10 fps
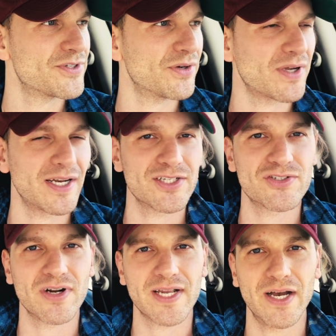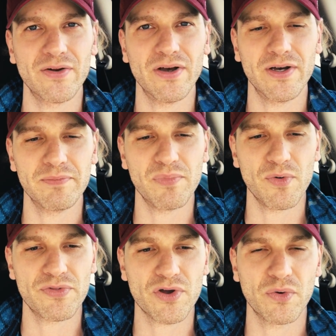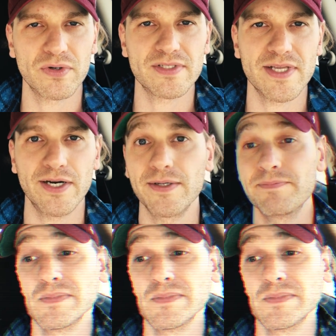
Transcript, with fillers: so I'm kind of struck out on both accords there.